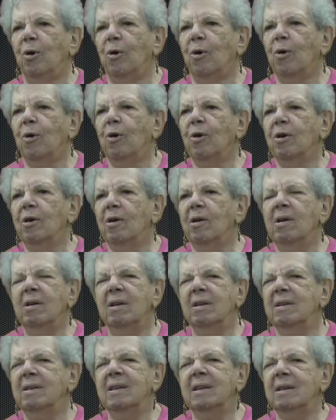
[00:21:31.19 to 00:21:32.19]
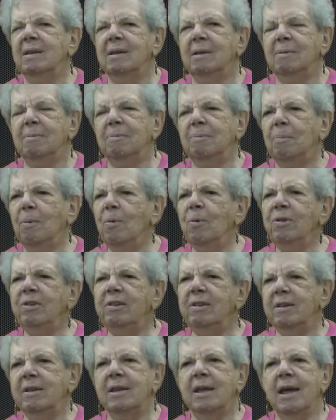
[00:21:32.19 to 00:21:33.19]
or most
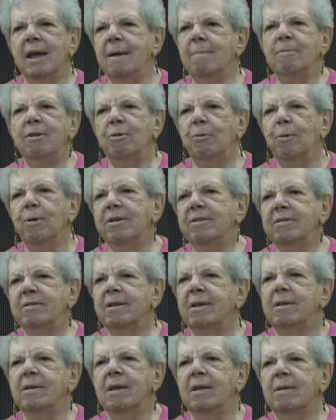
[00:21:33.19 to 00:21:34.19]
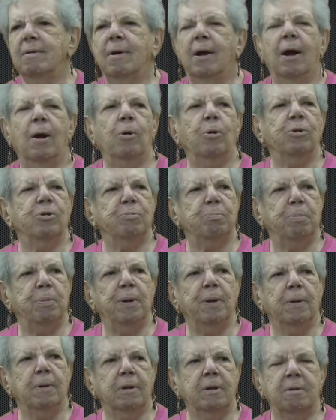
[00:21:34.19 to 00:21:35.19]
of the time there wasn't another house
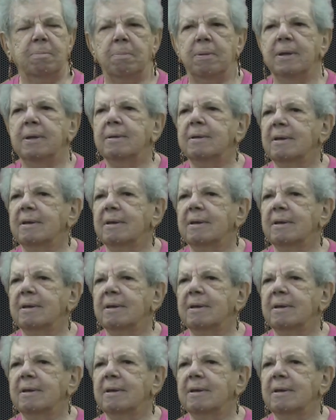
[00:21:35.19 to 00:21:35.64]
built, but